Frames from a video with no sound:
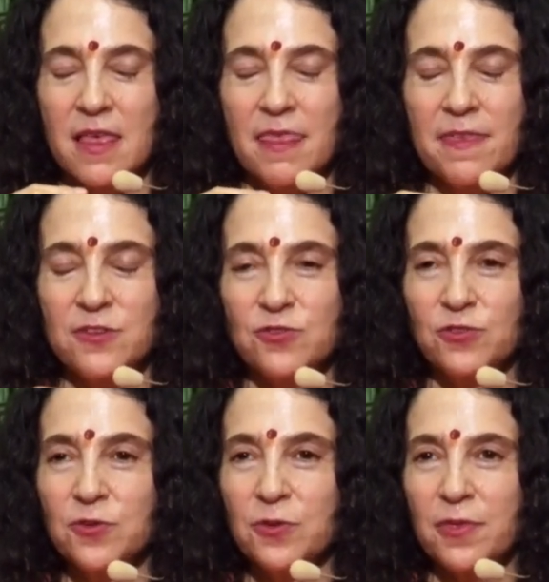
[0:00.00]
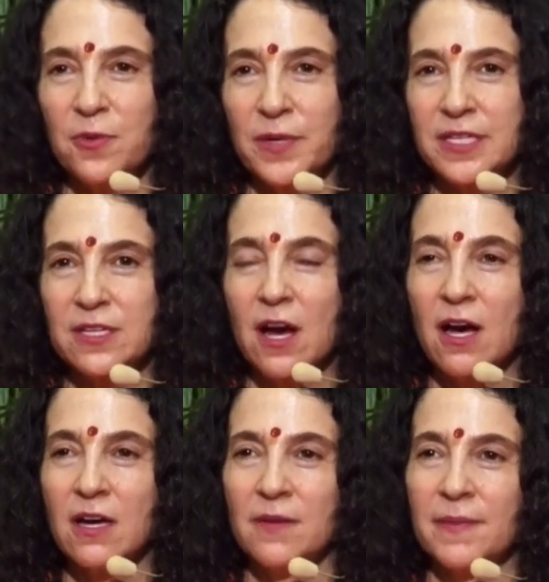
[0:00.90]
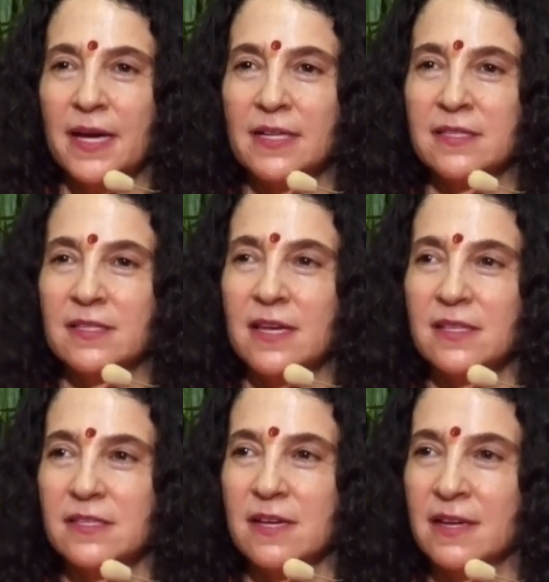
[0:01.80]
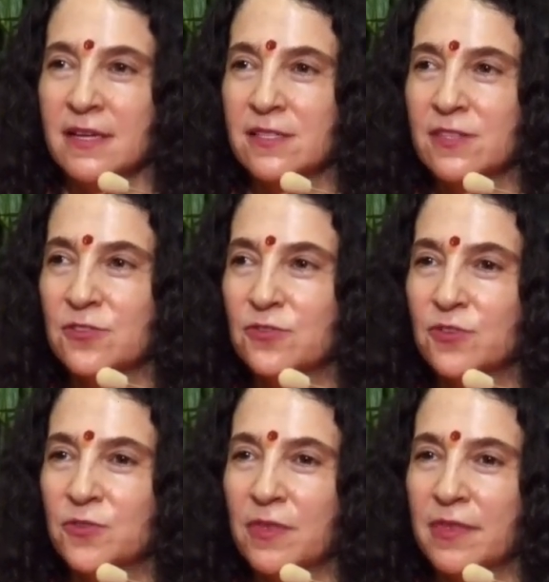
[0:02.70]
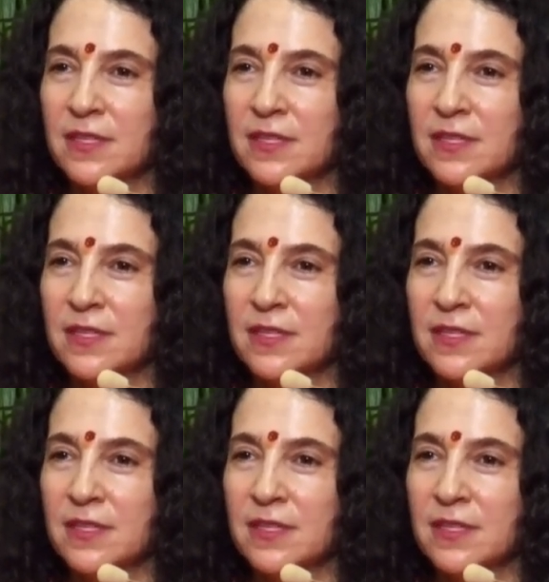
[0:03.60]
The truth that we talk about in satsang is the truth